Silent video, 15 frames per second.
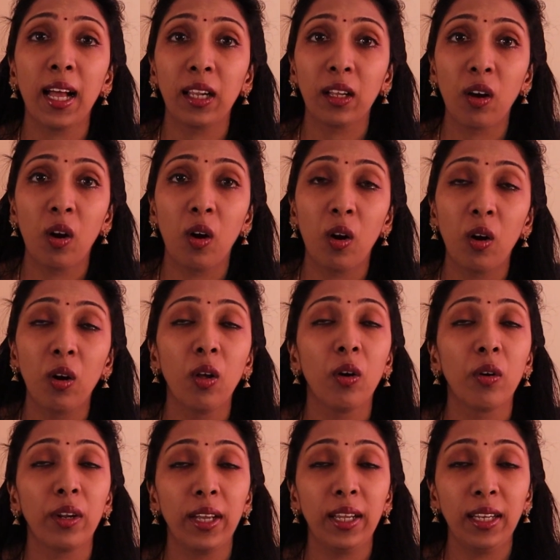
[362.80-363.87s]
alcohol
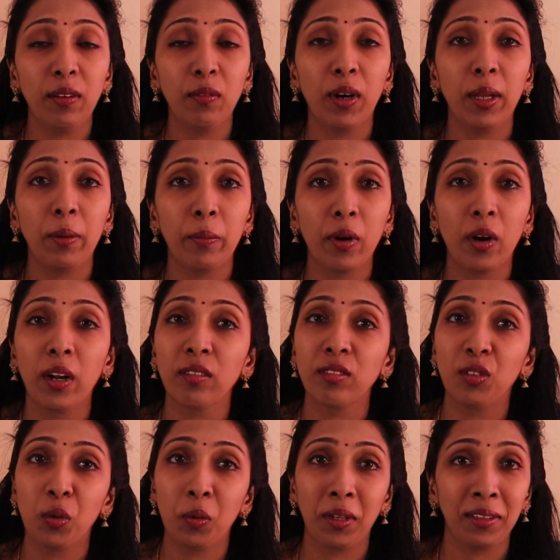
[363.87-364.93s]
or any wine
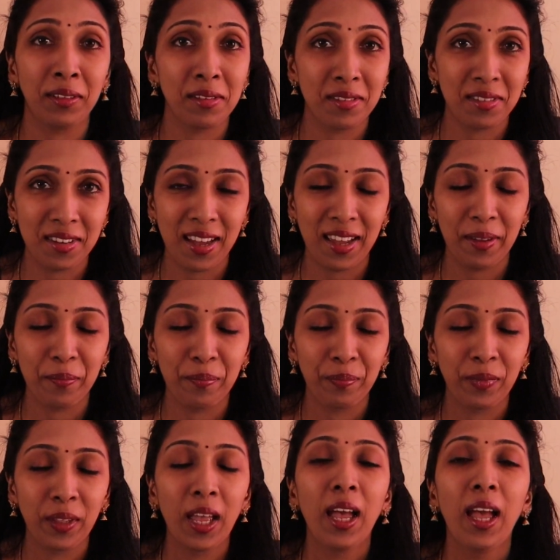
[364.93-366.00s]
products during this time.
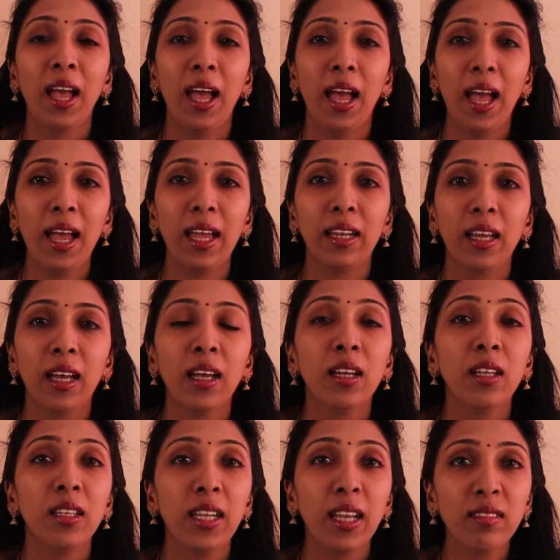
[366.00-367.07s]
And
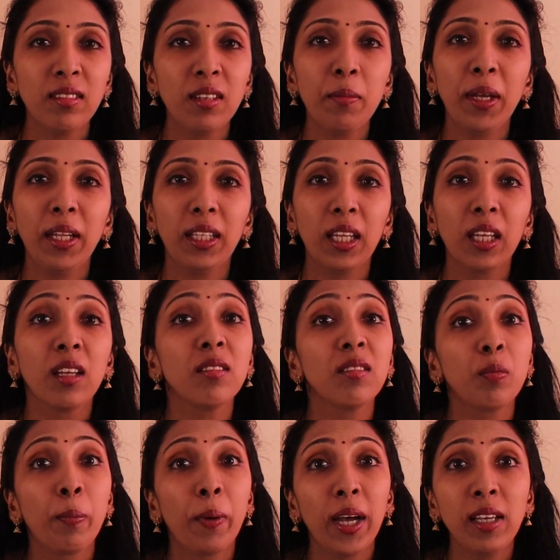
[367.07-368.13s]
next main thing is
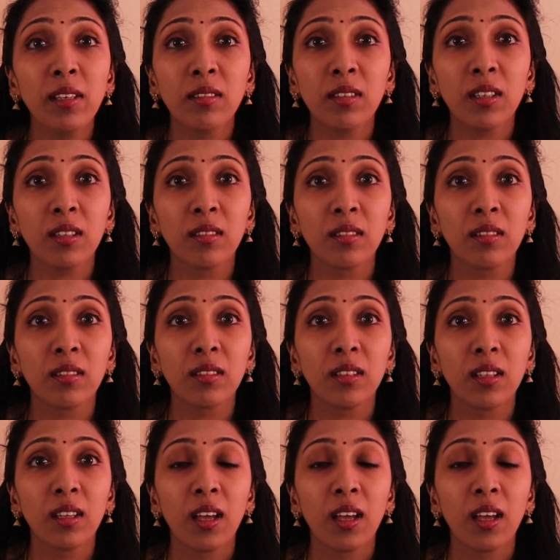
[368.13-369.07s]
spices.